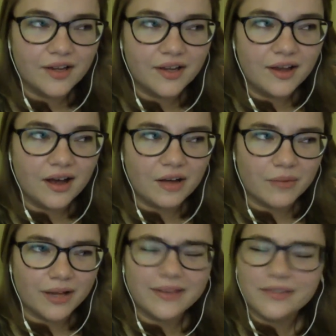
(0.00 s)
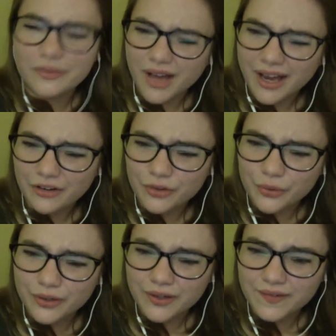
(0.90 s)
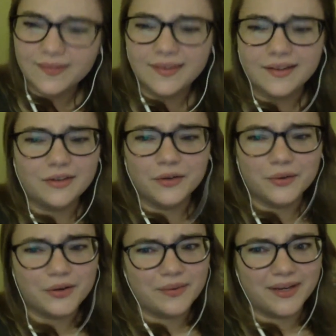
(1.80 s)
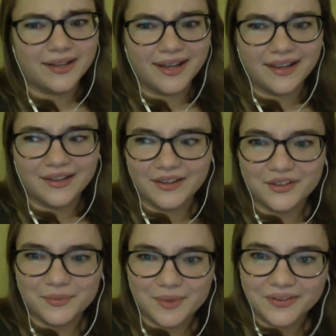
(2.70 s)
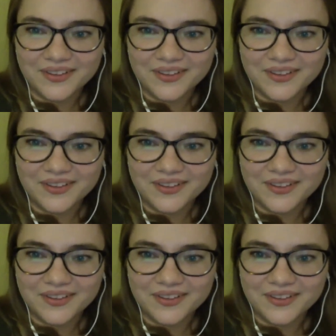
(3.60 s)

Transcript: I think some higher scores. Don't quote me on that, though. I know there's people who